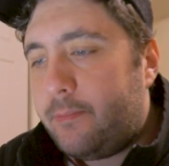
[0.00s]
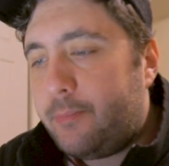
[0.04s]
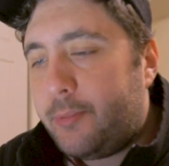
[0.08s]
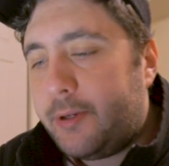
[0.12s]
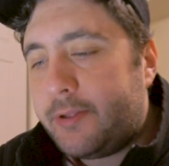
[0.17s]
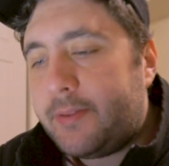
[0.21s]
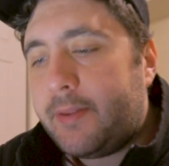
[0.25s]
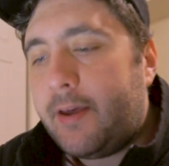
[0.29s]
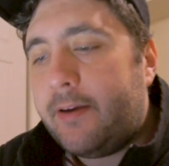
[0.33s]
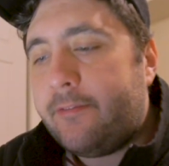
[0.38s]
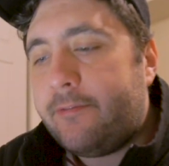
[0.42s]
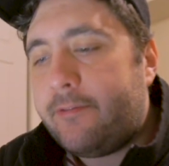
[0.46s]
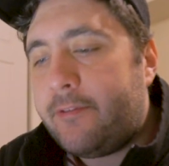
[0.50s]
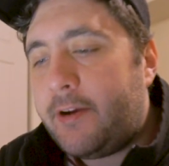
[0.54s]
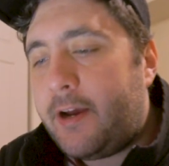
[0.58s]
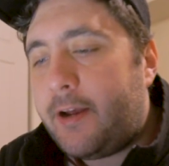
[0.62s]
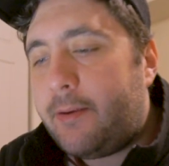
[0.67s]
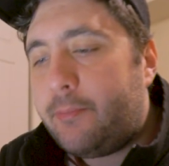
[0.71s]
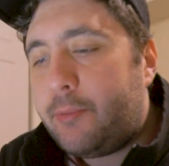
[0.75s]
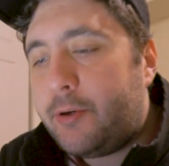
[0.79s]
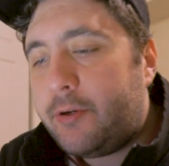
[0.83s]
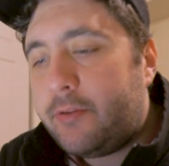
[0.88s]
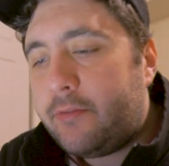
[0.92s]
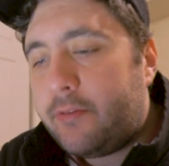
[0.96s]
Bring that
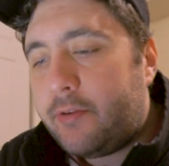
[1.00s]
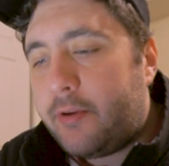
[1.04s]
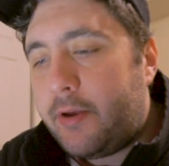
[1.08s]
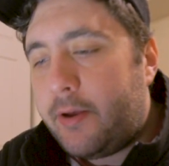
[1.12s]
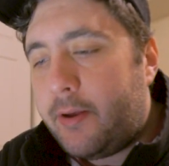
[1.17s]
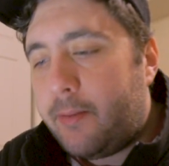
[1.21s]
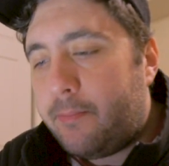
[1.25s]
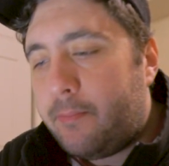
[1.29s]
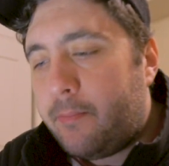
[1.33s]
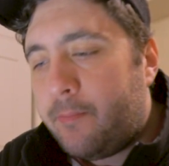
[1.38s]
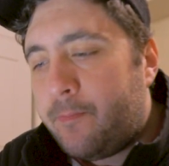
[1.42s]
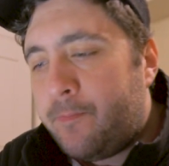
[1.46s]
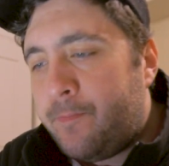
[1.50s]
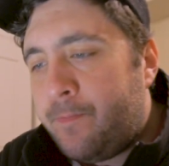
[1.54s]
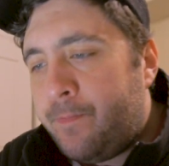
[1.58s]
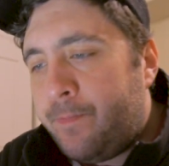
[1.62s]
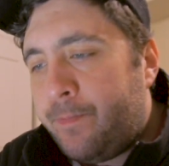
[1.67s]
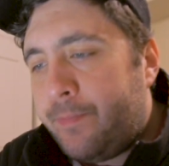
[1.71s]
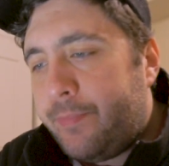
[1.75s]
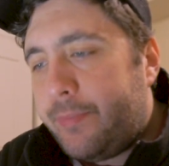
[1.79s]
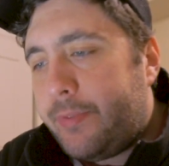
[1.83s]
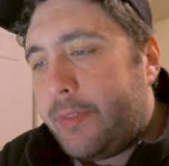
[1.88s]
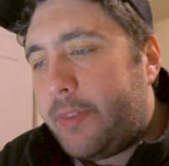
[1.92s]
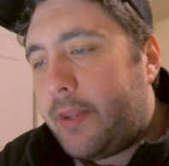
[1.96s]
vibrance up.
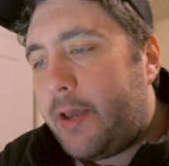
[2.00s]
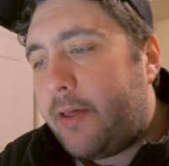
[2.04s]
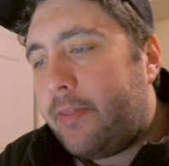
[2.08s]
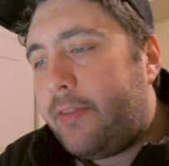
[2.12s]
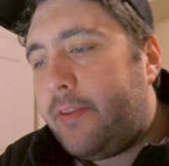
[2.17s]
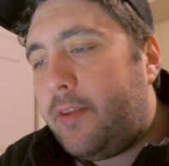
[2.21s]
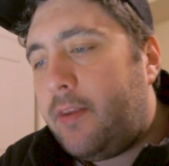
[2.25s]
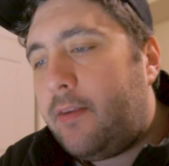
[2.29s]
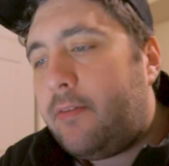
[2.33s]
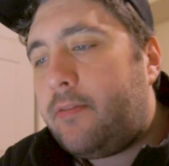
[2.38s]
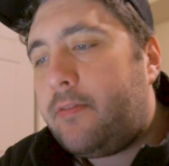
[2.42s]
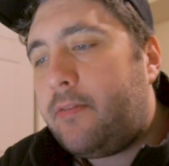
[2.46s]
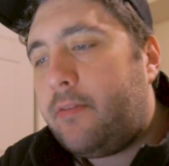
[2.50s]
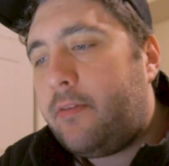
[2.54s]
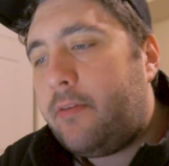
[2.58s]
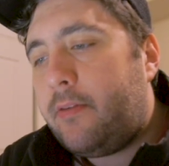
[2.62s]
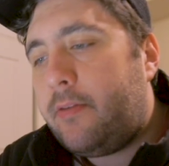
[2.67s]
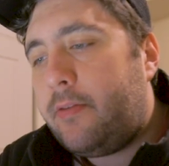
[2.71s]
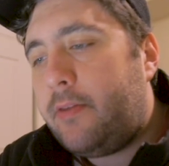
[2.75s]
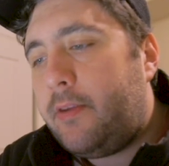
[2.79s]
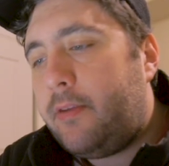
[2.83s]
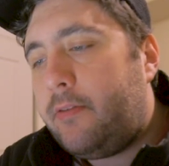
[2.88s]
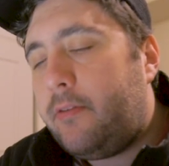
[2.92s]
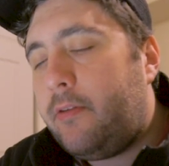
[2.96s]
Now this,
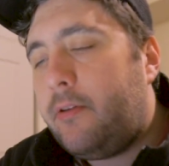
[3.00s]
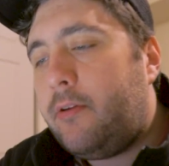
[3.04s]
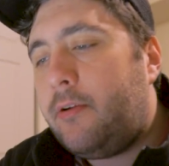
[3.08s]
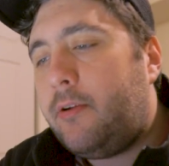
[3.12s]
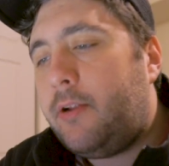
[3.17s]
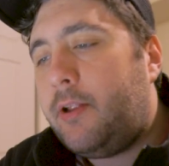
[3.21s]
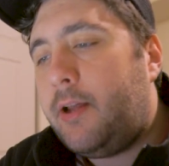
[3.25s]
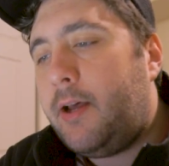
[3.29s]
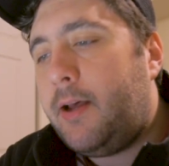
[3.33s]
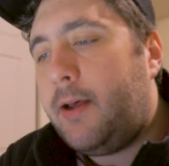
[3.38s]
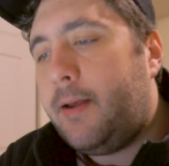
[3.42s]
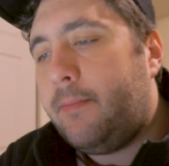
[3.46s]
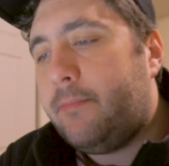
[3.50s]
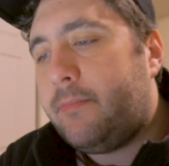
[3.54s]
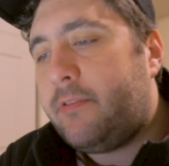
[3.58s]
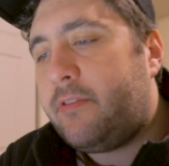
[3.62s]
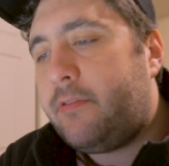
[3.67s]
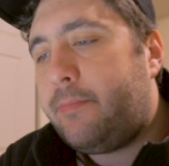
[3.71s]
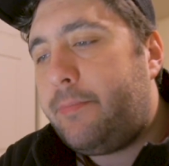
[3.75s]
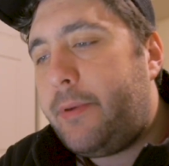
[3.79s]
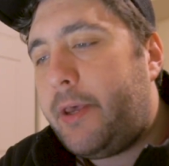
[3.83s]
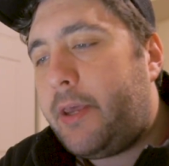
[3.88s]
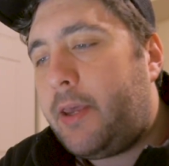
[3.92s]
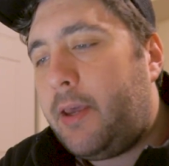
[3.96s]
this little um,
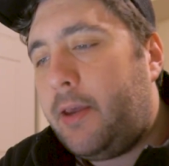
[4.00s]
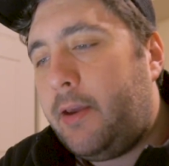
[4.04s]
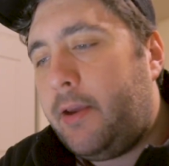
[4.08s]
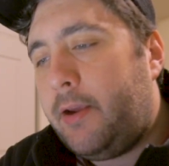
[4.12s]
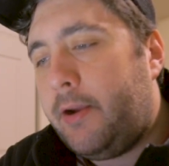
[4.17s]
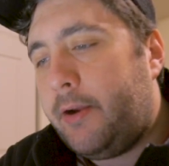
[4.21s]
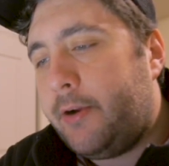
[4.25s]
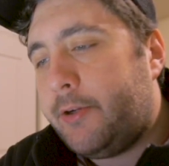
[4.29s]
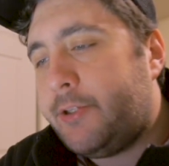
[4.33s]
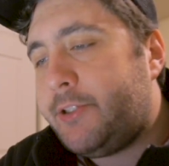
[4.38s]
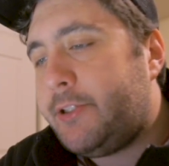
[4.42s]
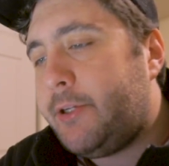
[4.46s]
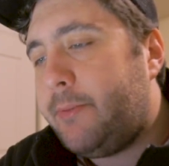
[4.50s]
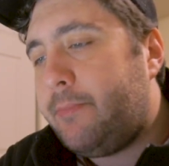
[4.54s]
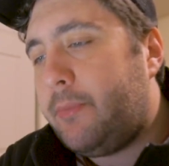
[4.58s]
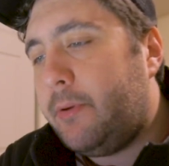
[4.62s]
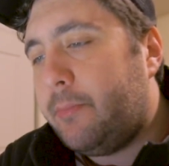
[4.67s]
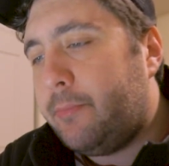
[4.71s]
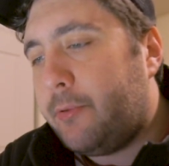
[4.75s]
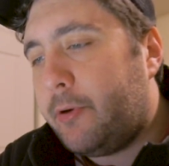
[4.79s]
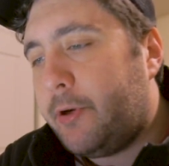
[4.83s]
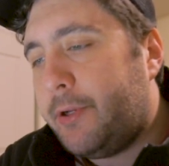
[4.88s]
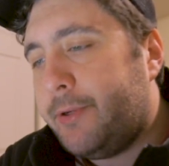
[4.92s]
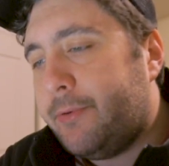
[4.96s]
spigot here should
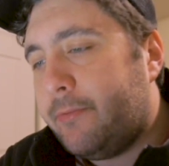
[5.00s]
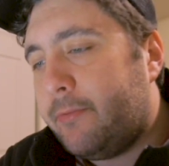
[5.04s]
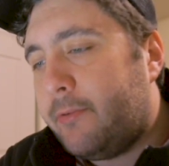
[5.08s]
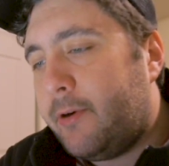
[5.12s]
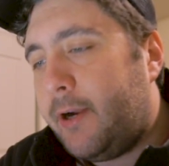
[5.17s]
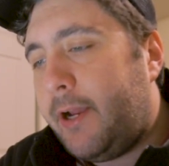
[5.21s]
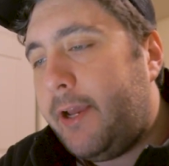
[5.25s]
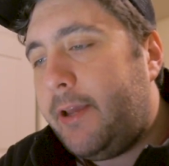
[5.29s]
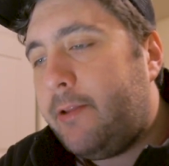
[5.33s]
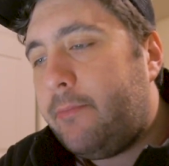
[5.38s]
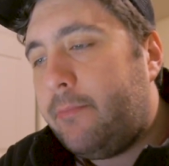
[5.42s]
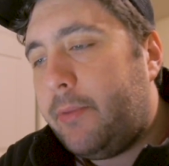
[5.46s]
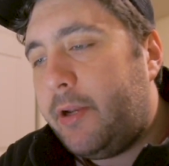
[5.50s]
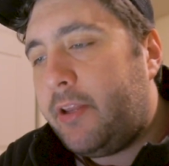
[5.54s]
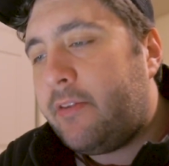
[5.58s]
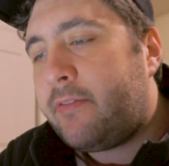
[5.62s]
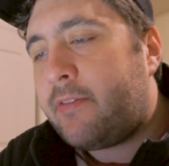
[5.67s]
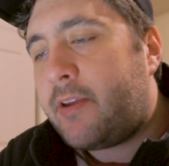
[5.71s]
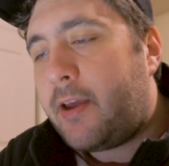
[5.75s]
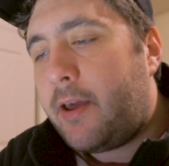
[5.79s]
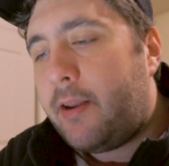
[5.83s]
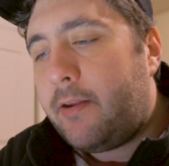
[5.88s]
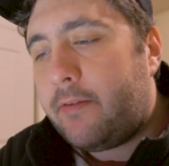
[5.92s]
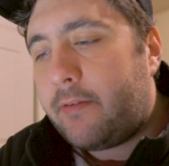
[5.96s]
be pretty red, but
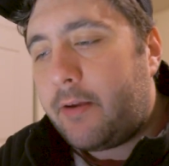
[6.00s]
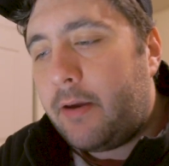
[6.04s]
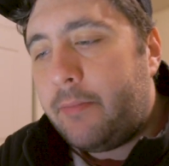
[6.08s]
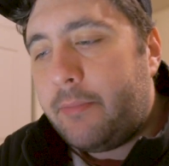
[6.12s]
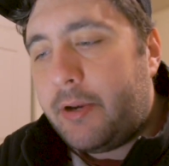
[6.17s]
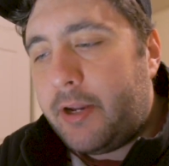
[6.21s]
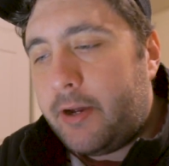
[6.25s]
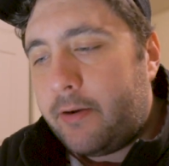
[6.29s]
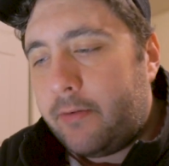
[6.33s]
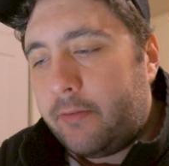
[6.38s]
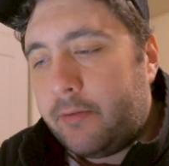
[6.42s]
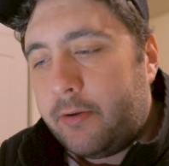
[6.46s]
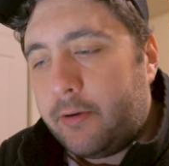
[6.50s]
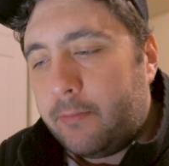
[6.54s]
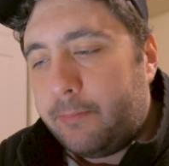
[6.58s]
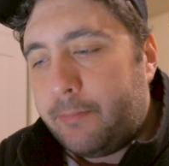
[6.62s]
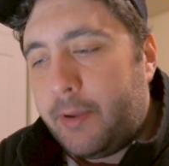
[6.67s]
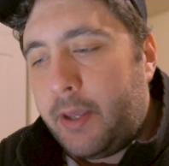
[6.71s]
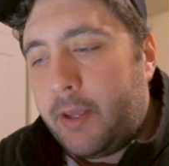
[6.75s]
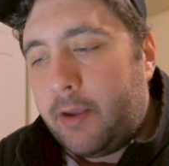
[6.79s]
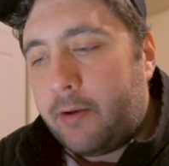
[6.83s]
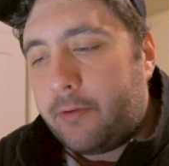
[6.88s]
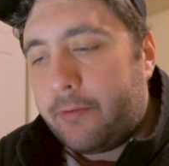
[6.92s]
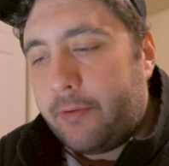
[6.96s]
it's kind of coming out a little
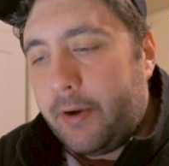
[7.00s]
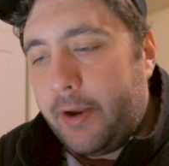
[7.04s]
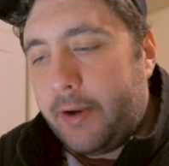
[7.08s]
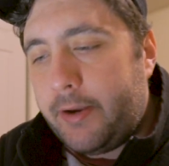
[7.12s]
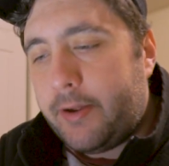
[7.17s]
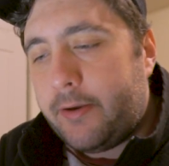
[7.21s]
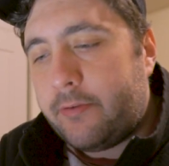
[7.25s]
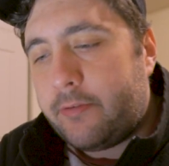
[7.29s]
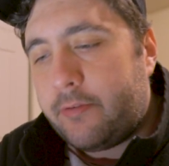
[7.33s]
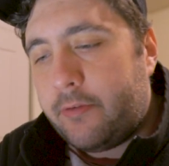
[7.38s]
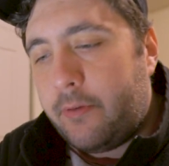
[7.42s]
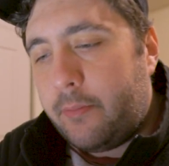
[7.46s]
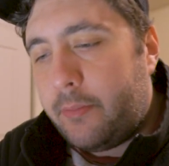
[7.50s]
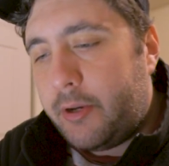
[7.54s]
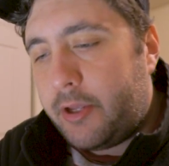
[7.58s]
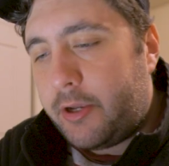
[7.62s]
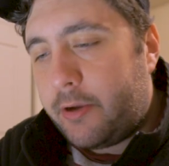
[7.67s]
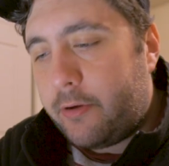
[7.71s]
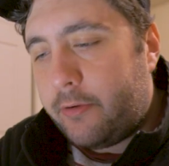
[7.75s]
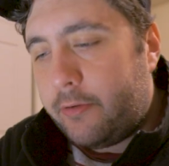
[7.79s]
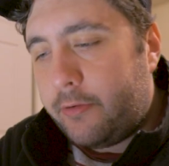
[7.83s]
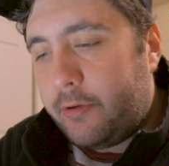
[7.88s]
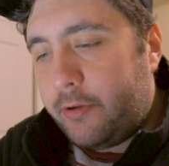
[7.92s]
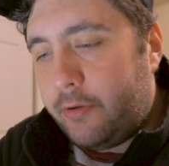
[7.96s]
pink right now. So I'm going
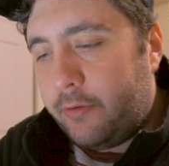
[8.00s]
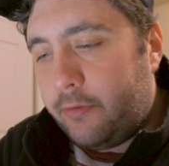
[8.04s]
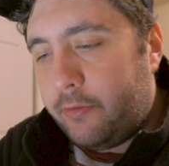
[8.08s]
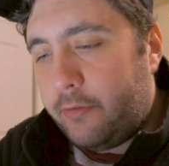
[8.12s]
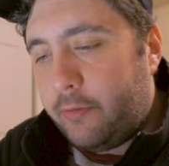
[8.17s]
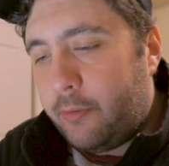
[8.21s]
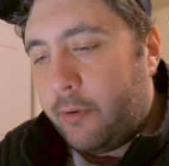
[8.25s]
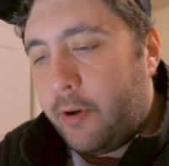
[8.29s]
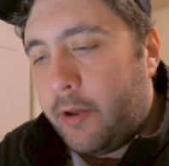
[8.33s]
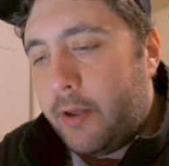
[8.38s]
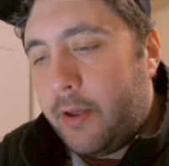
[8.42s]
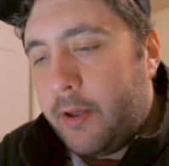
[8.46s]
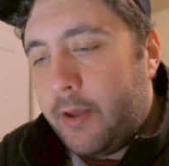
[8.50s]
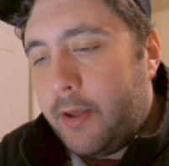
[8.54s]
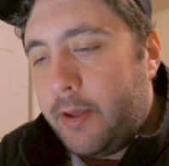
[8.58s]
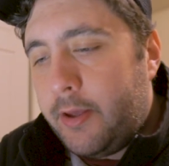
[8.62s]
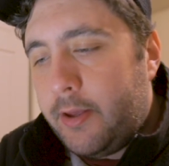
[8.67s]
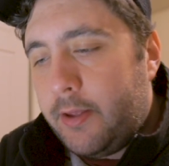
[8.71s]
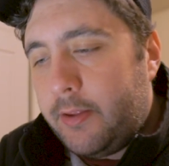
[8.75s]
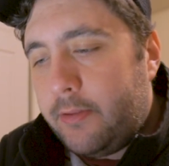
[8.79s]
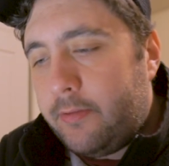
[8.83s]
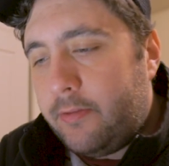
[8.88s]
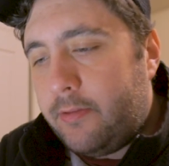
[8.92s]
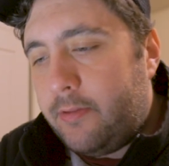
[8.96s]
to go to
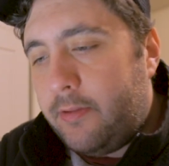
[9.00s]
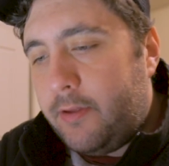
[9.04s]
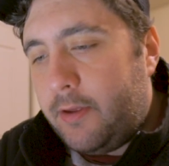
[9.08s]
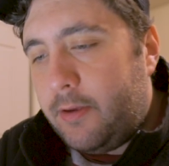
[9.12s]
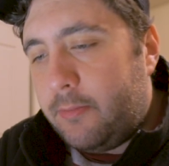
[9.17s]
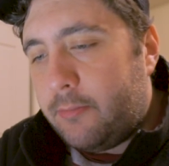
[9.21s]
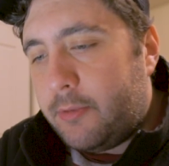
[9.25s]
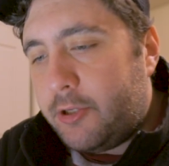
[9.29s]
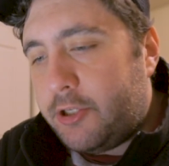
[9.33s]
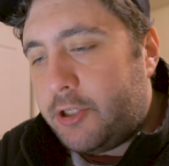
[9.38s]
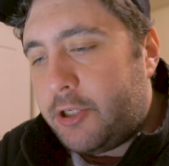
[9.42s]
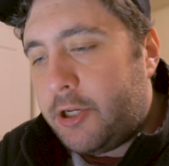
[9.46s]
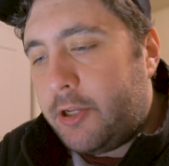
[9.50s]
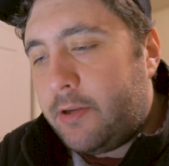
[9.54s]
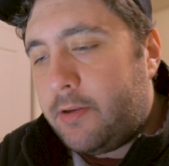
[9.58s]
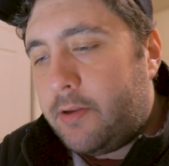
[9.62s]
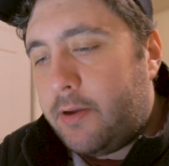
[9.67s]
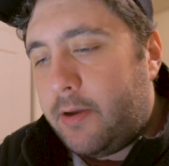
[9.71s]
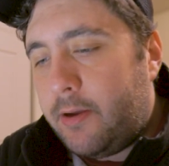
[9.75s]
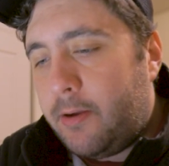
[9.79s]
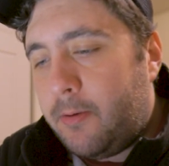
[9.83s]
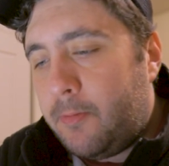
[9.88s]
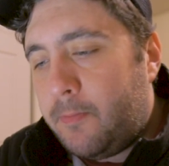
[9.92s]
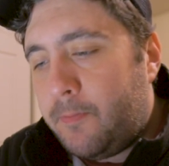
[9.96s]
the
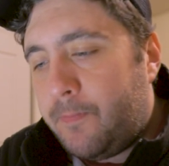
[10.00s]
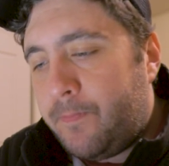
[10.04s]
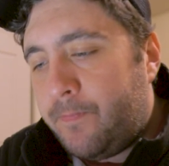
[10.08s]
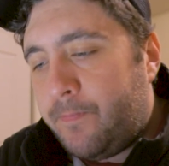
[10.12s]
magenta